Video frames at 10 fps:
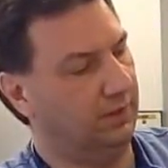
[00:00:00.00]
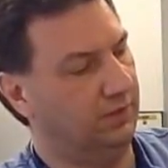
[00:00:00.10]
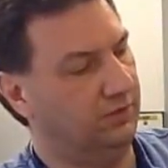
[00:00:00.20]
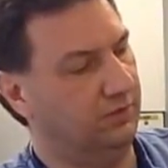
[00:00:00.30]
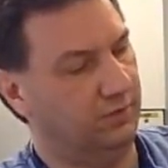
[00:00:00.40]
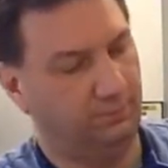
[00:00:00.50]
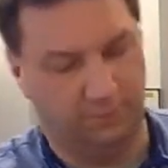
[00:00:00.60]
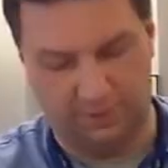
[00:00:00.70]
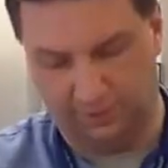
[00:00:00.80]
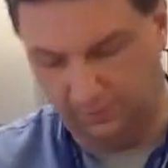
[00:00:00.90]
into the
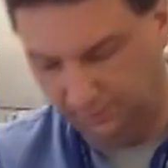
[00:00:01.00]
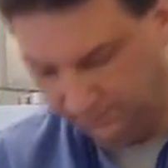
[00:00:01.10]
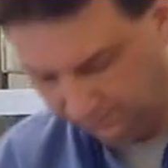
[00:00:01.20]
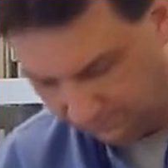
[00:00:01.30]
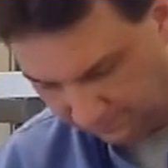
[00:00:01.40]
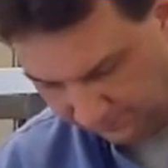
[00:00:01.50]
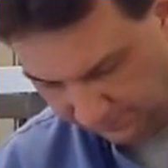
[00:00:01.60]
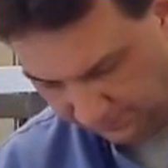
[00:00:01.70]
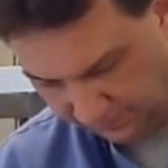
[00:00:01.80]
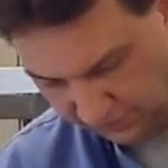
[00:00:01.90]
middle.
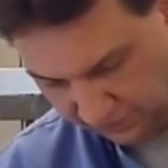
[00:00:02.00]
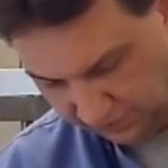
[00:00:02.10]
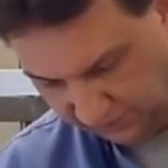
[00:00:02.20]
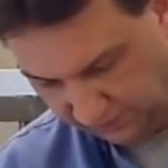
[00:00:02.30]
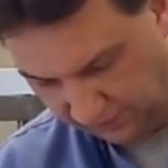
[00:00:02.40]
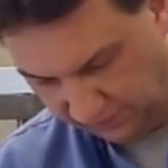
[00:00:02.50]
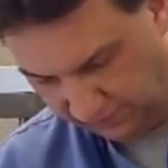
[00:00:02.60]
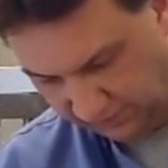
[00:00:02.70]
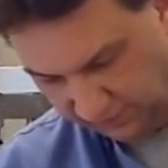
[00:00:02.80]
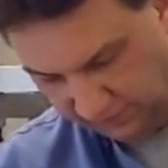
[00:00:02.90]
I'll show you that in a
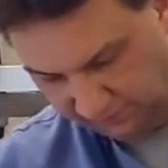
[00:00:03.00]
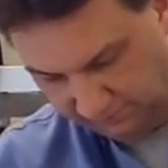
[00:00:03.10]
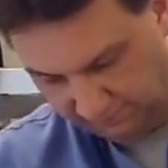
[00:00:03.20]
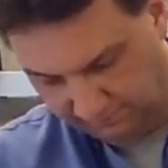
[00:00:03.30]
second.